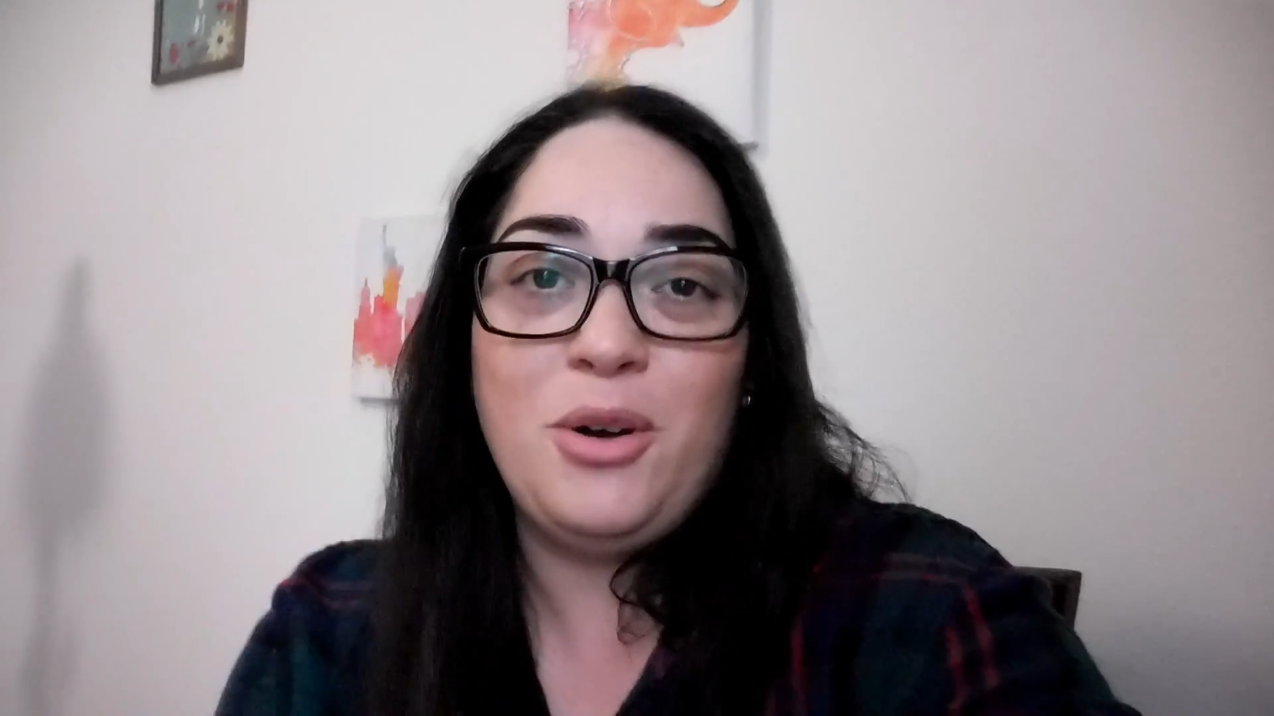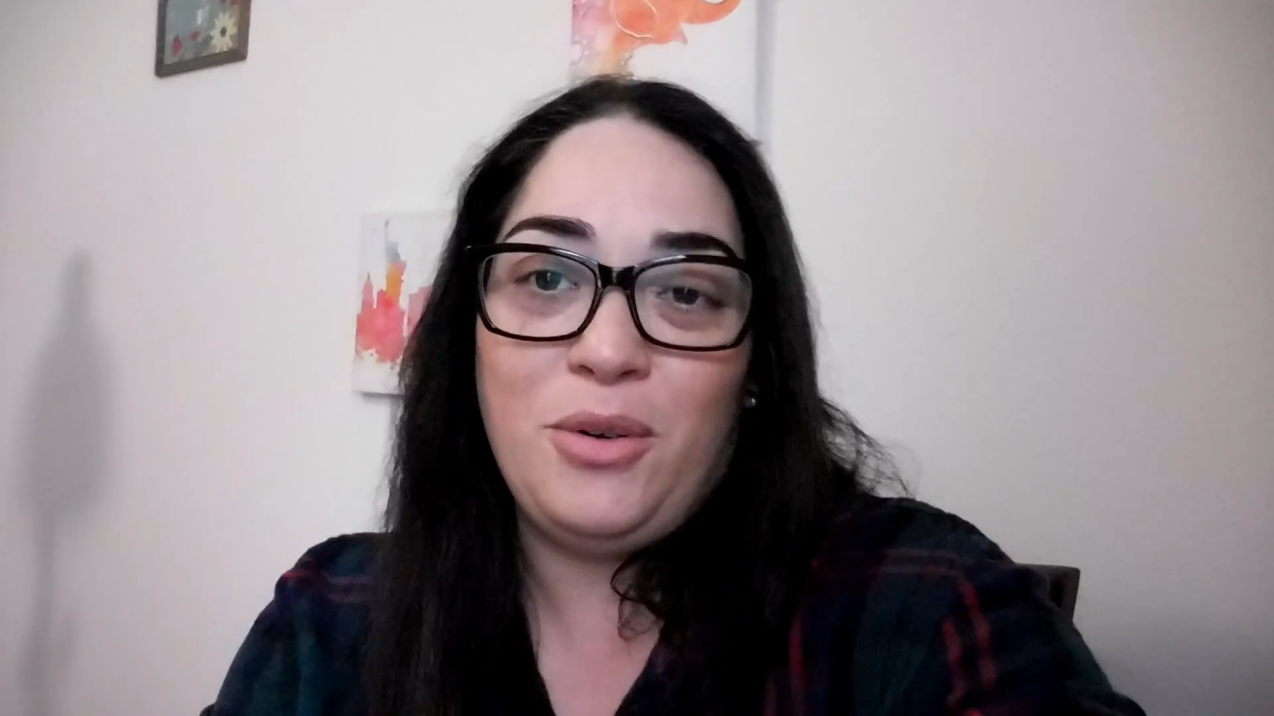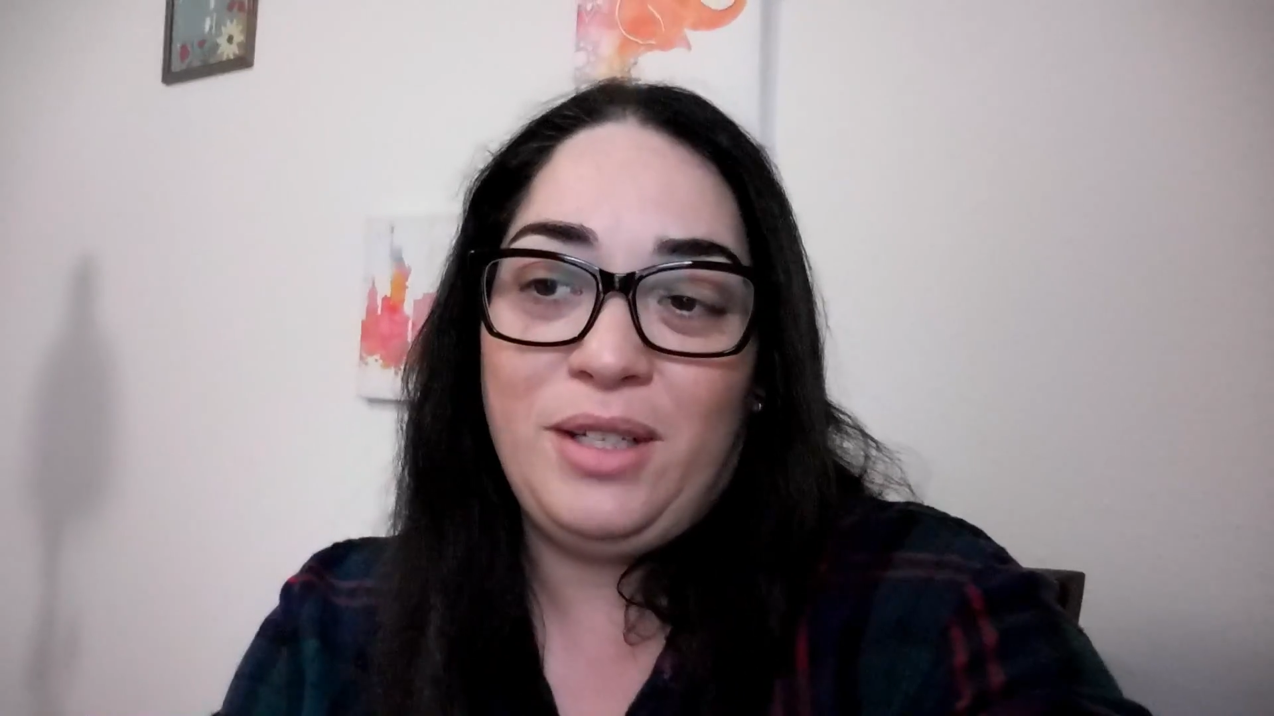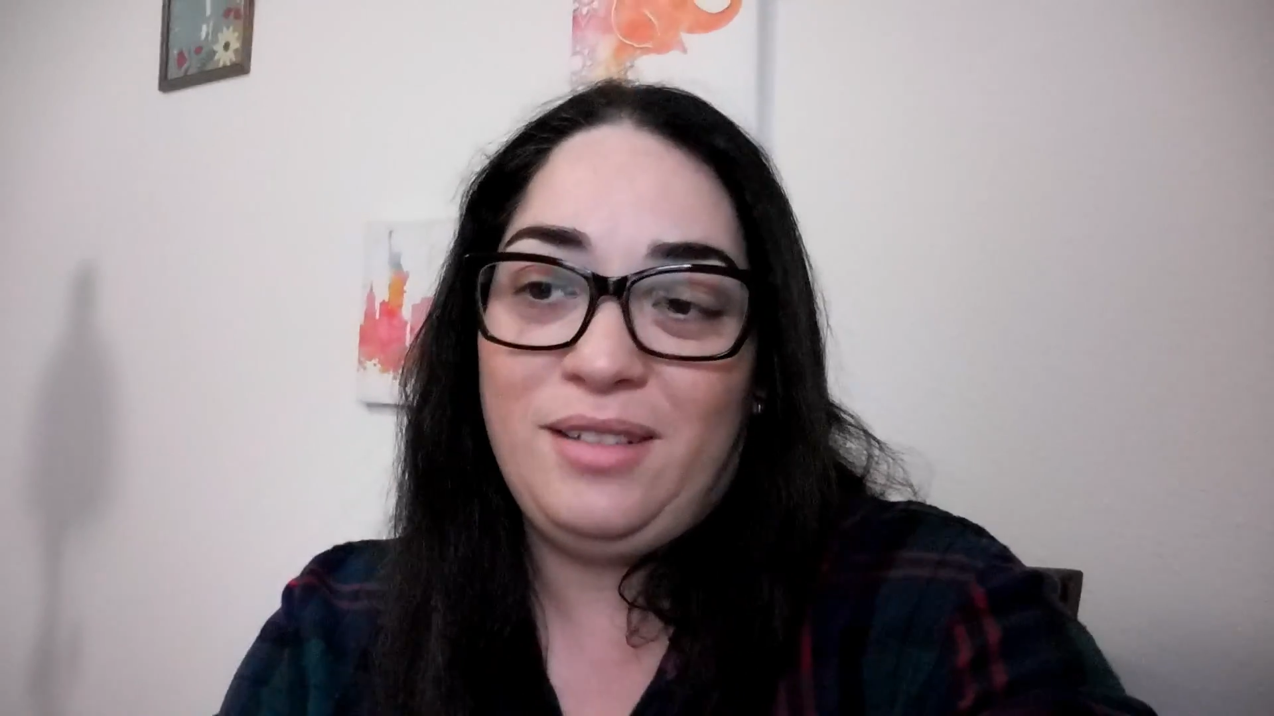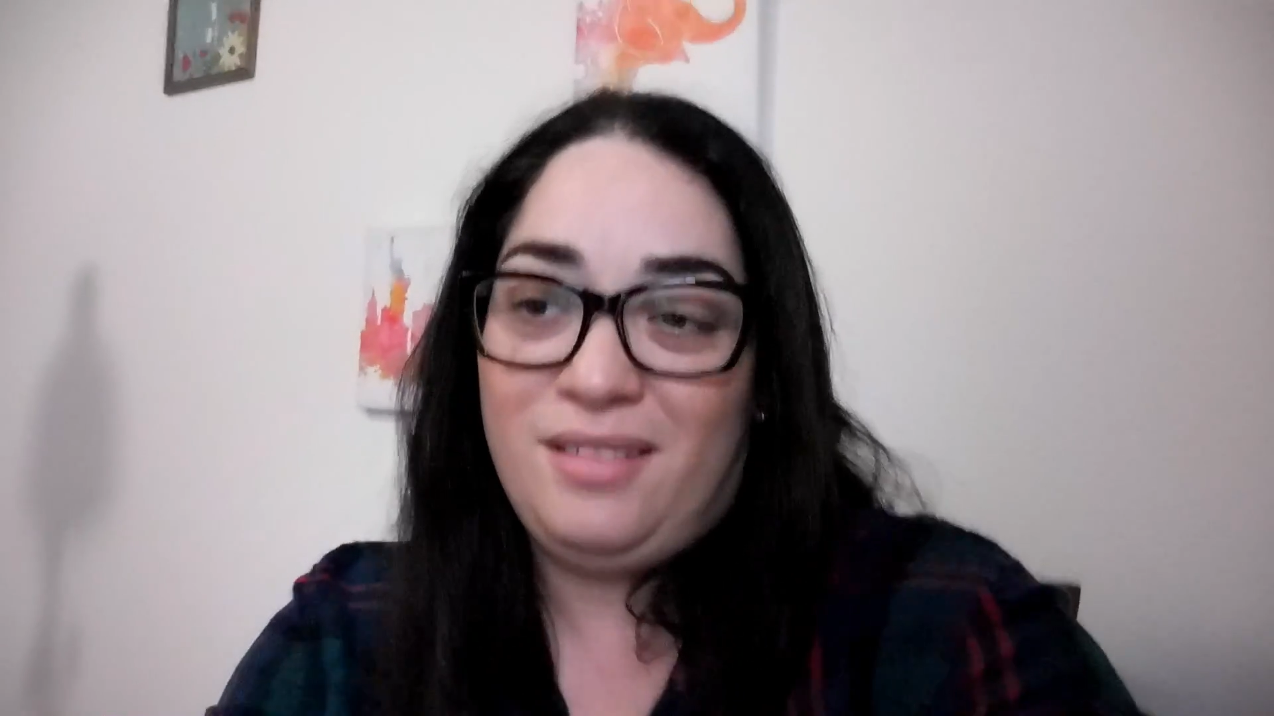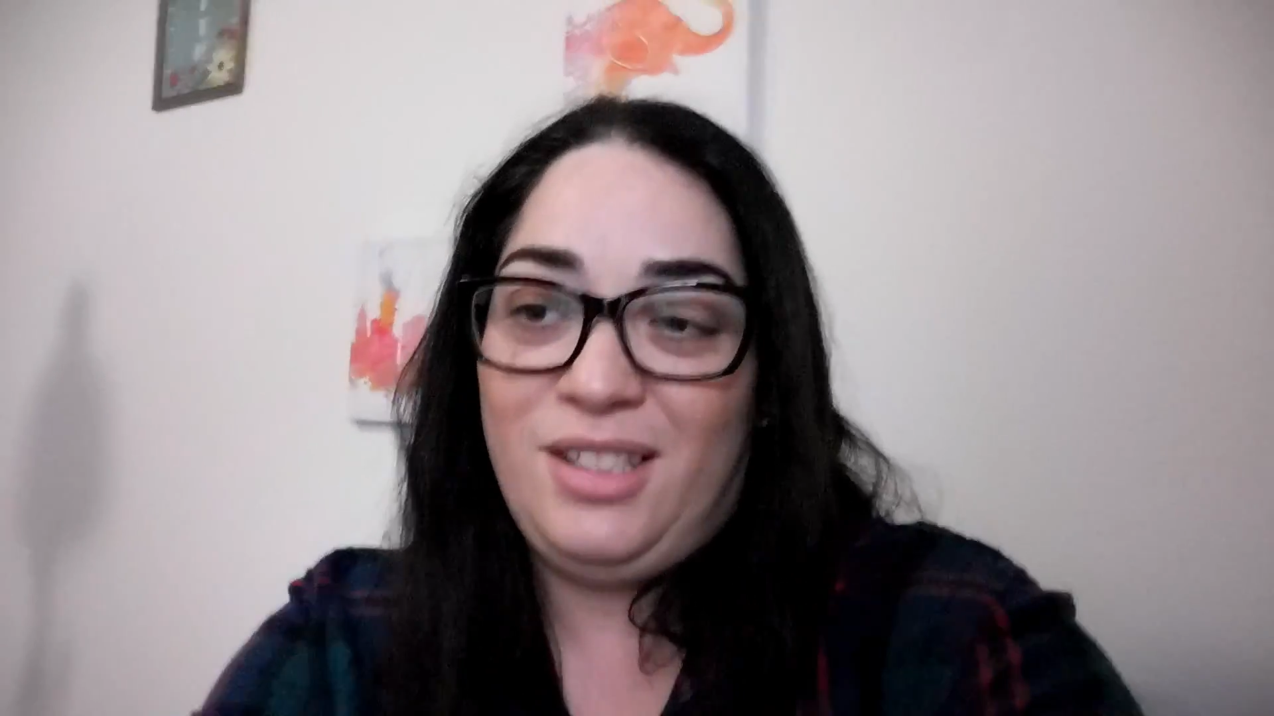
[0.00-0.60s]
going,